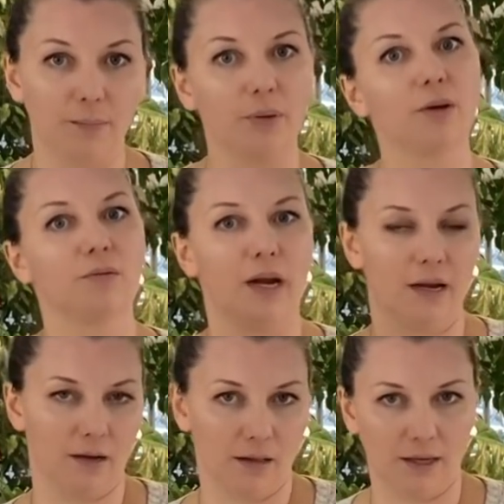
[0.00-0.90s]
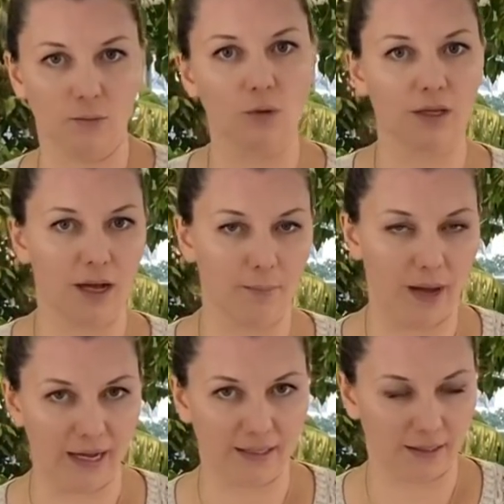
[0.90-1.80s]
perennial and will come
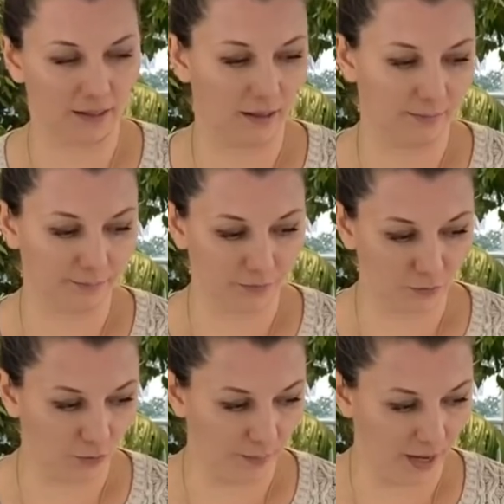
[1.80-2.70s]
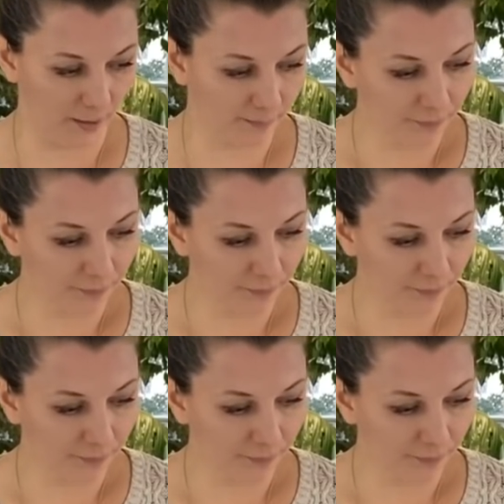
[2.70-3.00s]
back for me.